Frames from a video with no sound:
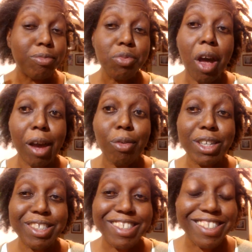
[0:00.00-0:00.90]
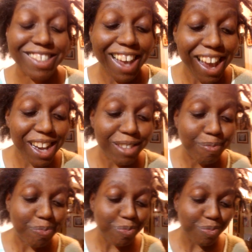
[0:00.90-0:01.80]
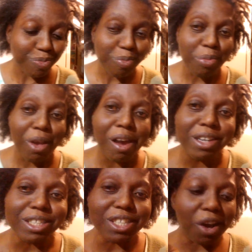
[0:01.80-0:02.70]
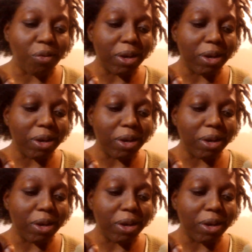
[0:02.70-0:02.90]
No, I wanted to say, you know,